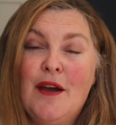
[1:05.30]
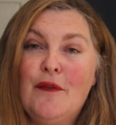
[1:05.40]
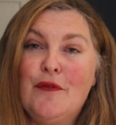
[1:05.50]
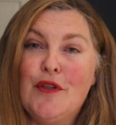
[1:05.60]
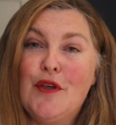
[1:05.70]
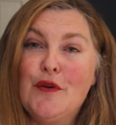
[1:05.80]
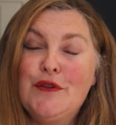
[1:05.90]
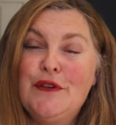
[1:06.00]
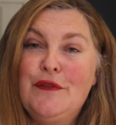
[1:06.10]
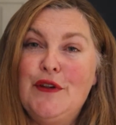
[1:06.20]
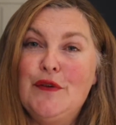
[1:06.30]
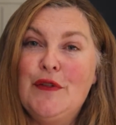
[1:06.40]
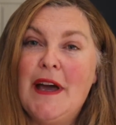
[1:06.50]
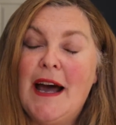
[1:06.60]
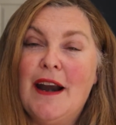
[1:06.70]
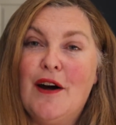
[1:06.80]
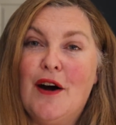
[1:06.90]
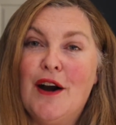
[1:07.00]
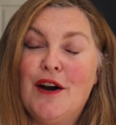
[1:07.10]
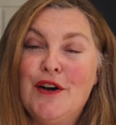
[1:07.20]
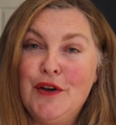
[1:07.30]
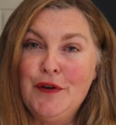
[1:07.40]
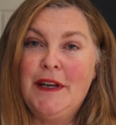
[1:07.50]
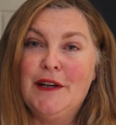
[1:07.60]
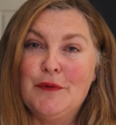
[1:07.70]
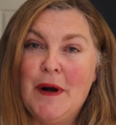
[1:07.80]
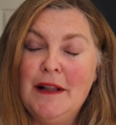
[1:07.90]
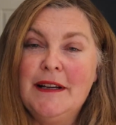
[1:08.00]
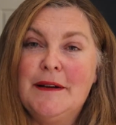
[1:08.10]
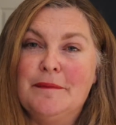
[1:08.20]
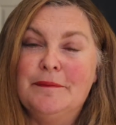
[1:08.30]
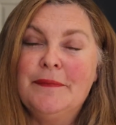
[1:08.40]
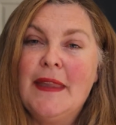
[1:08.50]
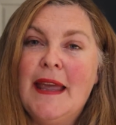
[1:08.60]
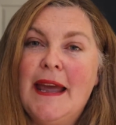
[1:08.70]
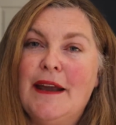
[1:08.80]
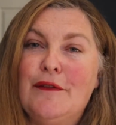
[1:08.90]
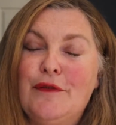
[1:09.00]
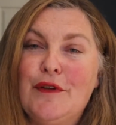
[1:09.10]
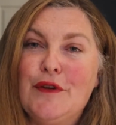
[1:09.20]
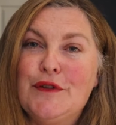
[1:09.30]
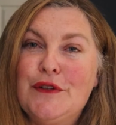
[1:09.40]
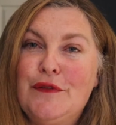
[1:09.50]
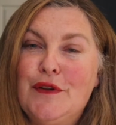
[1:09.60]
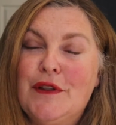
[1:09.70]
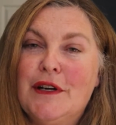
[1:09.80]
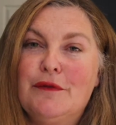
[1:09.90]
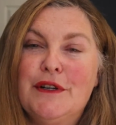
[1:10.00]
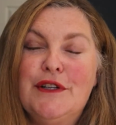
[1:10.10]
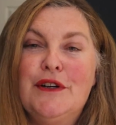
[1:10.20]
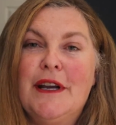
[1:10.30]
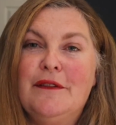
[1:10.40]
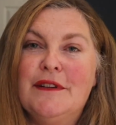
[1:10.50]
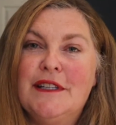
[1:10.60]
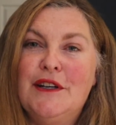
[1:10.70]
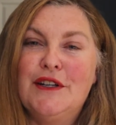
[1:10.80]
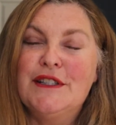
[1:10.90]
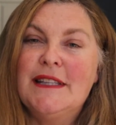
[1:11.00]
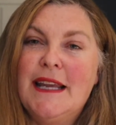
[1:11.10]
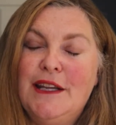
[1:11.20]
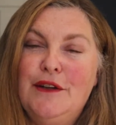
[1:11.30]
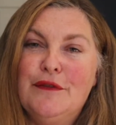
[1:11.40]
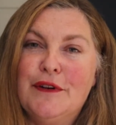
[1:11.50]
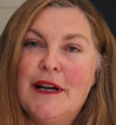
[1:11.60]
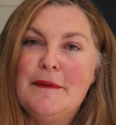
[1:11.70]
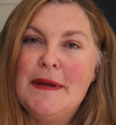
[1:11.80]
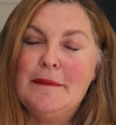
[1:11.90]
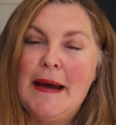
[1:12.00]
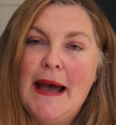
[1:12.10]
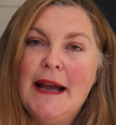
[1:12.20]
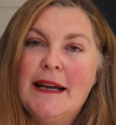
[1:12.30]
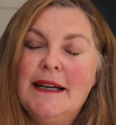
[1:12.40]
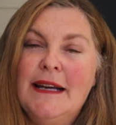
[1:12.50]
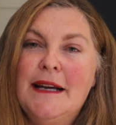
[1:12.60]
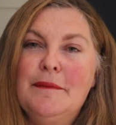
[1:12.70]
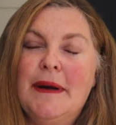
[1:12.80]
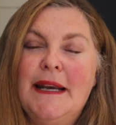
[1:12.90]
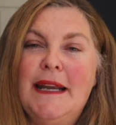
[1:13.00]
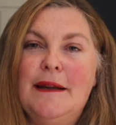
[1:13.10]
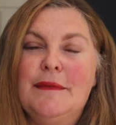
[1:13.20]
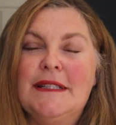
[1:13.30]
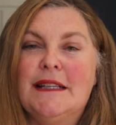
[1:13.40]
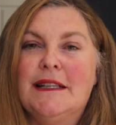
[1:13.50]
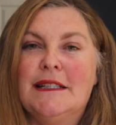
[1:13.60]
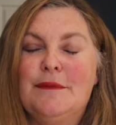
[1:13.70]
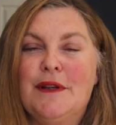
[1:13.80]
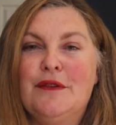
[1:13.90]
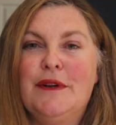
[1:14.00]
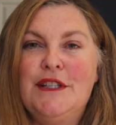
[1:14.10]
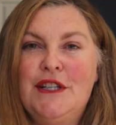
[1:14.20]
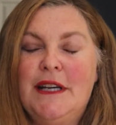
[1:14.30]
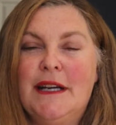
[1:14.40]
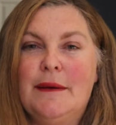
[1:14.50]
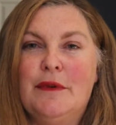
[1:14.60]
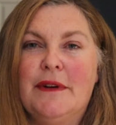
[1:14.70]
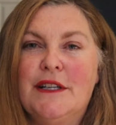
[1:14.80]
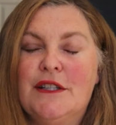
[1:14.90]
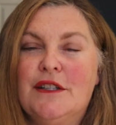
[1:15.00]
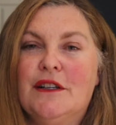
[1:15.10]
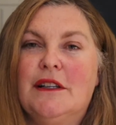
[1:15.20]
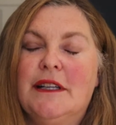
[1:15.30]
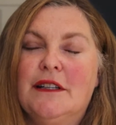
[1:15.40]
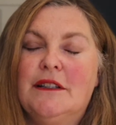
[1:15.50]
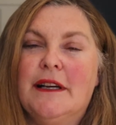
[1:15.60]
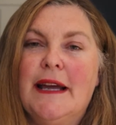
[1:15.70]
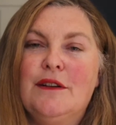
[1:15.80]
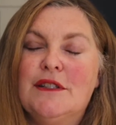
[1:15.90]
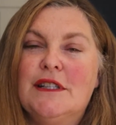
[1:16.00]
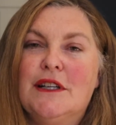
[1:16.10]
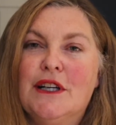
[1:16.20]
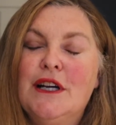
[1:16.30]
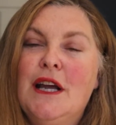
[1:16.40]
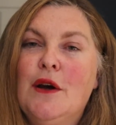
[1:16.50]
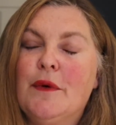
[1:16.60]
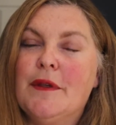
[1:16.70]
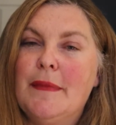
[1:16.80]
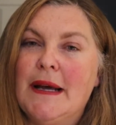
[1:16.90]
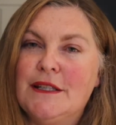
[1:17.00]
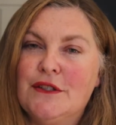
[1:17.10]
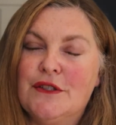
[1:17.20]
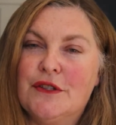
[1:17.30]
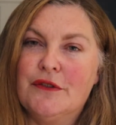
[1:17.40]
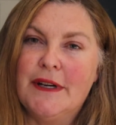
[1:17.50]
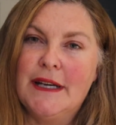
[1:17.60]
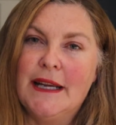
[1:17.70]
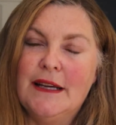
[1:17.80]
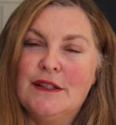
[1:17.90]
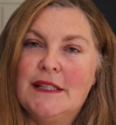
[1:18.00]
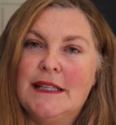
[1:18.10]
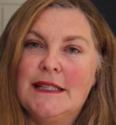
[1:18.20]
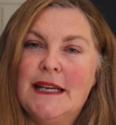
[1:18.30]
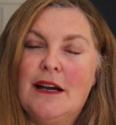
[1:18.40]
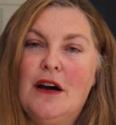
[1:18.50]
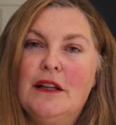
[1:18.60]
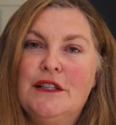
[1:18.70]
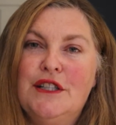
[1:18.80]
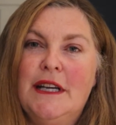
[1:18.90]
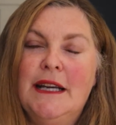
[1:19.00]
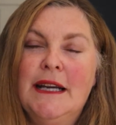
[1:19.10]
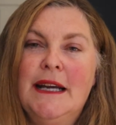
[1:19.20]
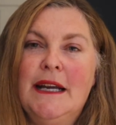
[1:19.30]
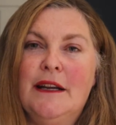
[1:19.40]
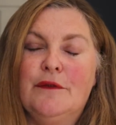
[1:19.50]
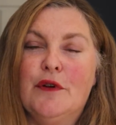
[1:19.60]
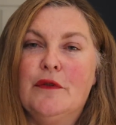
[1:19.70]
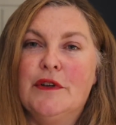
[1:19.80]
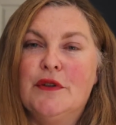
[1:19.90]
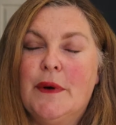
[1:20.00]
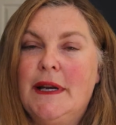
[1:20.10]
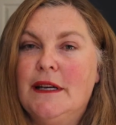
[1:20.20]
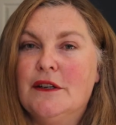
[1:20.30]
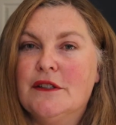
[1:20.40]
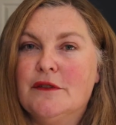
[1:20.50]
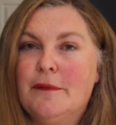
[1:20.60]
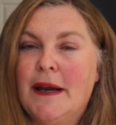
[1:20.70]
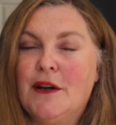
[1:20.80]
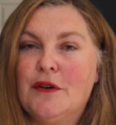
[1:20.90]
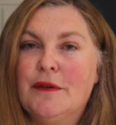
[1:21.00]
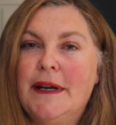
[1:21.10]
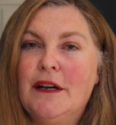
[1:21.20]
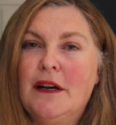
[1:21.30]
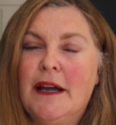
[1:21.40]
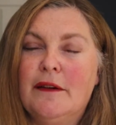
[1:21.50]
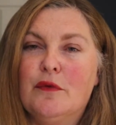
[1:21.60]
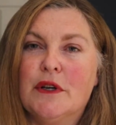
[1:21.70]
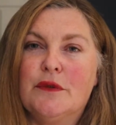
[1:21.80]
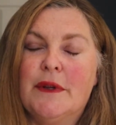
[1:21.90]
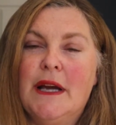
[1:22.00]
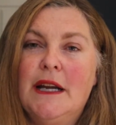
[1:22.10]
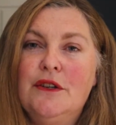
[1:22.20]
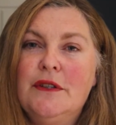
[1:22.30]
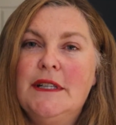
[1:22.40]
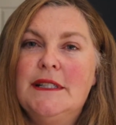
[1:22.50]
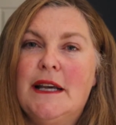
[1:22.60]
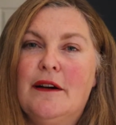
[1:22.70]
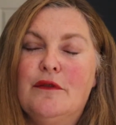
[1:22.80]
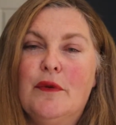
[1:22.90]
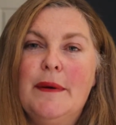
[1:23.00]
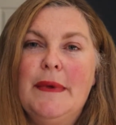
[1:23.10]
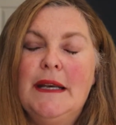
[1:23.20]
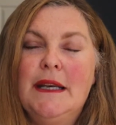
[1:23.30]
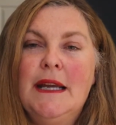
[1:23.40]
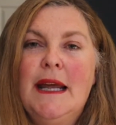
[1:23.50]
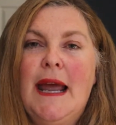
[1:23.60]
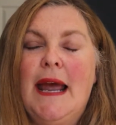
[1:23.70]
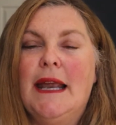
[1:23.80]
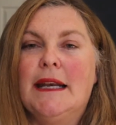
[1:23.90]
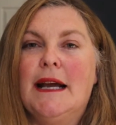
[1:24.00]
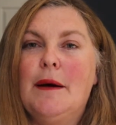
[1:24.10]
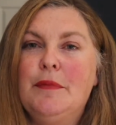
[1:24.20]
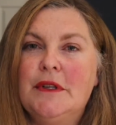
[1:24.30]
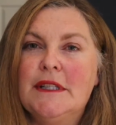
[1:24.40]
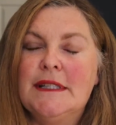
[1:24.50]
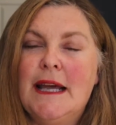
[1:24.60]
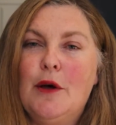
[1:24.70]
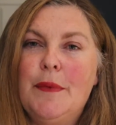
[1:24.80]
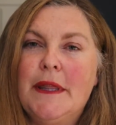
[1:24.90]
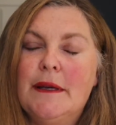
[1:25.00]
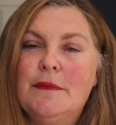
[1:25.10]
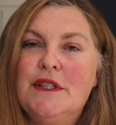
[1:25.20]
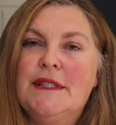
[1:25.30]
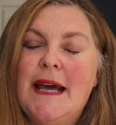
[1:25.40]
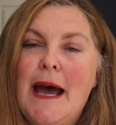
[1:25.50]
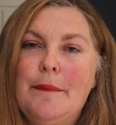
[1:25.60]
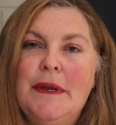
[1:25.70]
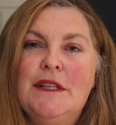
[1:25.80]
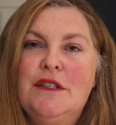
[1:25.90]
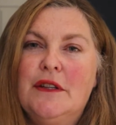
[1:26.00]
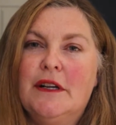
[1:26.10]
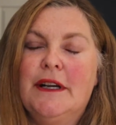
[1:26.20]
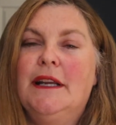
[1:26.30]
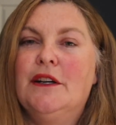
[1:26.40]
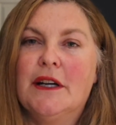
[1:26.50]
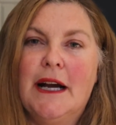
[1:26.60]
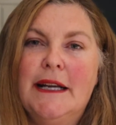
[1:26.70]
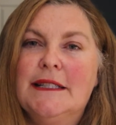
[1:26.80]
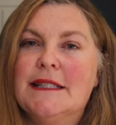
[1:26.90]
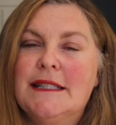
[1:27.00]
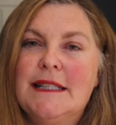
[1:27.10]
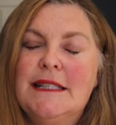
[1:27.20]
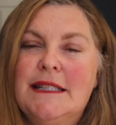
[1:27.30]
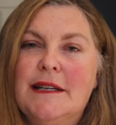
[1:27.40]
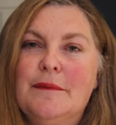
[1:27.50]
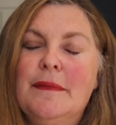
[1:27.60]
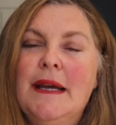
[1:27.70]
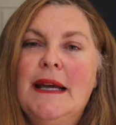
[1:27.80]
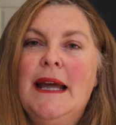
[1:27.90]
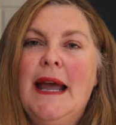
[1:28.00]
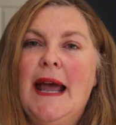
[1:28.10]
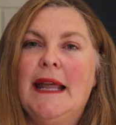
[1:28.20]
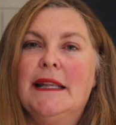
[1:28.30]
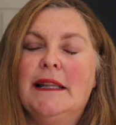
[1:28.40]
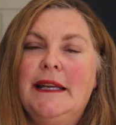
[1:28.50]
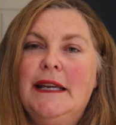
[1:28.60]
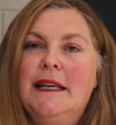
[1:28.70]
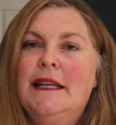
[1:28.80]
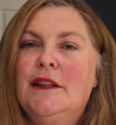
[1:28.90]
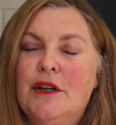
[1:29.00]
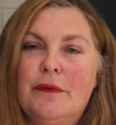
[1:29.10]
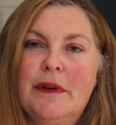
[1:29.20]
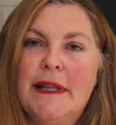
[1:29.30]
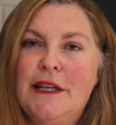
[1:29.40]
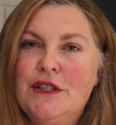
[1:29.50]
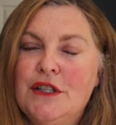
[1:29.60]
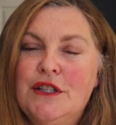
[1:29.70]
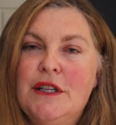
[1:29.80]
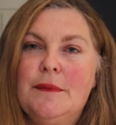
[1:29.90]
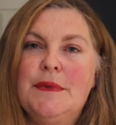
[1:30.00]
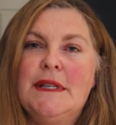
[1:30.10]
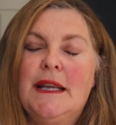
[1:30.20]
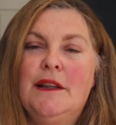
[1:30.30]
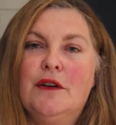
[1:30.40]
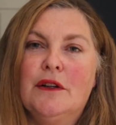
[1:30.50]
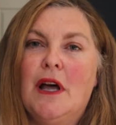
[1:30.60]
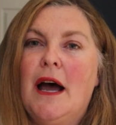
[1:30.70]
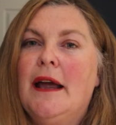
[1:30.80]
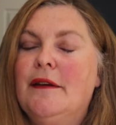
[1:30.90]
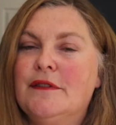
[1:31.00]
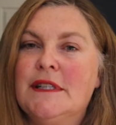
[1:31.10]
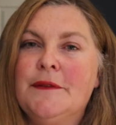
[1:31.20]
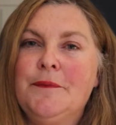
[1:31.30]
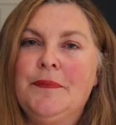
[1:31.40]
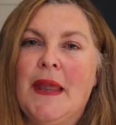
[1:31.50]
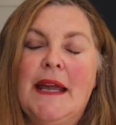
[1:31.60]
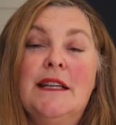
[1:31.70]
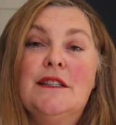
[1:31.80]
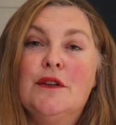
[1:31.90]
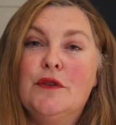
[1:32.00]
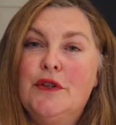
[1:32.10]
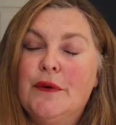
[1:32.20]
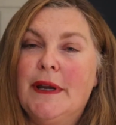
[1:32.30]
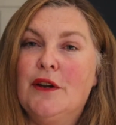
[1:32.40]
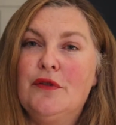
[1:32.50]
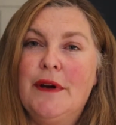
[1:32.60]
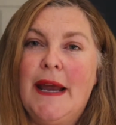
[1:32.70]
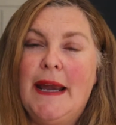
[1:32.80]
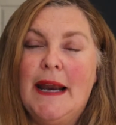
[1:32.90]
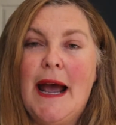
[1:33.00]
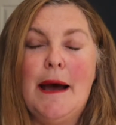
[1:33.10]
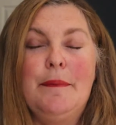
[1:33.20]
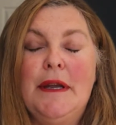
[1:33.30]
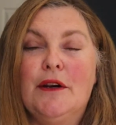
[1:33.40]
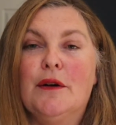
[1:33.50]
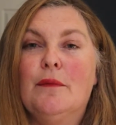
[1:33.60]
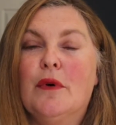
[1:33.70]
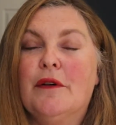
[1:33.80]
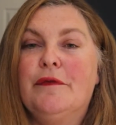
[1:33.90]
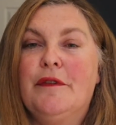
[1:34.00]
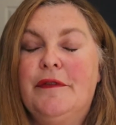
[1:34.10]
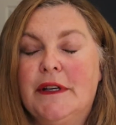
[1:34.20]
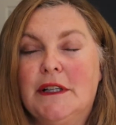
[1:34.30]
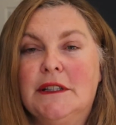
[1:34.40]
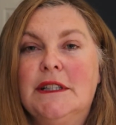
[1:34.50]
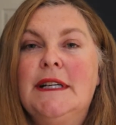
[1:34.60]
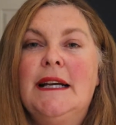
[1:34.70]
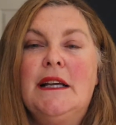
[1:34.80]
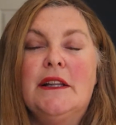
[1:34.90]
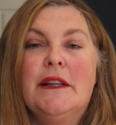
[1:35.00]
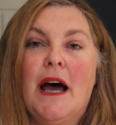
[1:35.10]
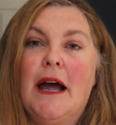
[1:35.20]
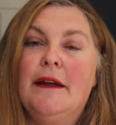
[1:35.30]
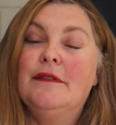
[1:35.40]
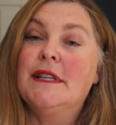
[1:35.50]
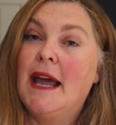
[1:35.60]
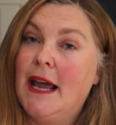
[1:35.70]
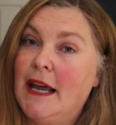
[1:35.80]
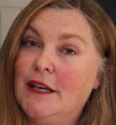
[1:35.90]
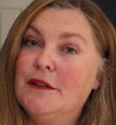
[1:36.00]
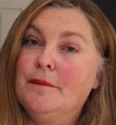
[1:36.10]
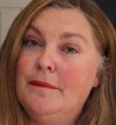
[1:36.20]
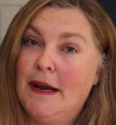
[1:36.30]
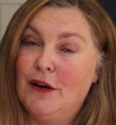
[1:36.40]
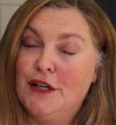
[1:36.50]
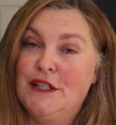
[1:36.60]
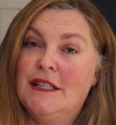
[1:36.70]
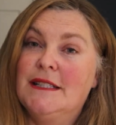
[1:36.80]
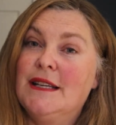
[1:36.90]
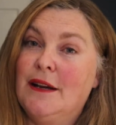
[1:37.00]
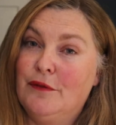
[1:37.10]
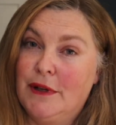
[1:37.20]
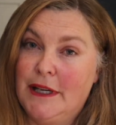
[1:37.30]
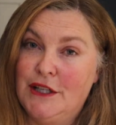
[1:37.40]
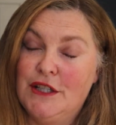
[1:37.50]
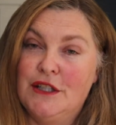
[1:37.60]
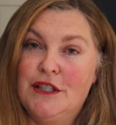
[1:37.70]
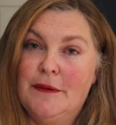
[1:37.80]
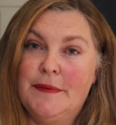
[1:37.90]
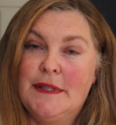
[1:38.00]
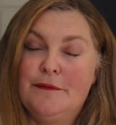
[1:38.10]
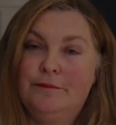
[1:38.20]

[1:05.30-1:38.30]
For those of you that are new here, welcome. And for those of you that are returning visitors, thank you for coming back. My name is Elizabeth Ritchie. I'm a registered clinical counselor with a master's degree in counseling psychology. And for over 20 years of my career, I have worked with hundreds of women and couples, helping them to tap into their inner guidance system and lead in their relationships and their lives. And in so doing, create happier, more fulfilled lives and marriages and relationships.